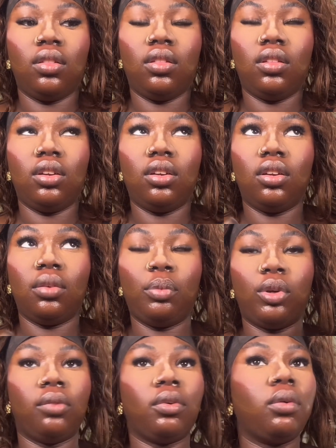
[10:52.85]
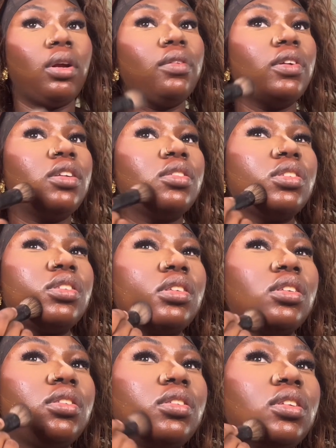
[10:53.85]
the perimeter of my face
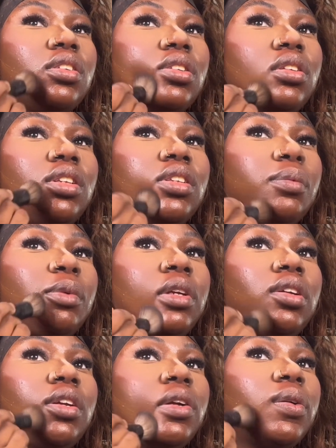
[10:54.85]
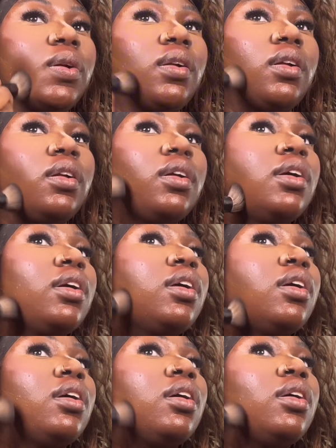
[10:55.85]
doesn't need to be
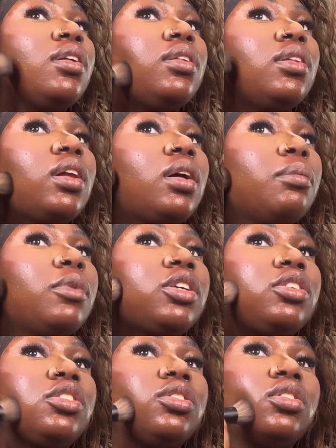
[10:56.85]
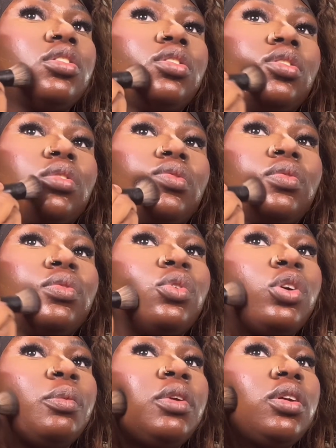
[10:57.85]
that much for
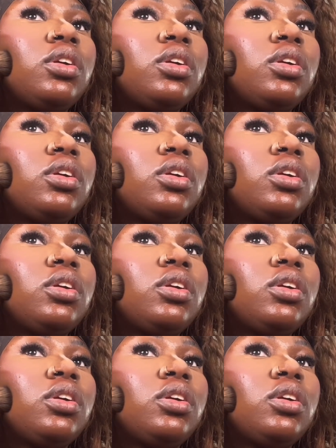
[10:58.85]
me.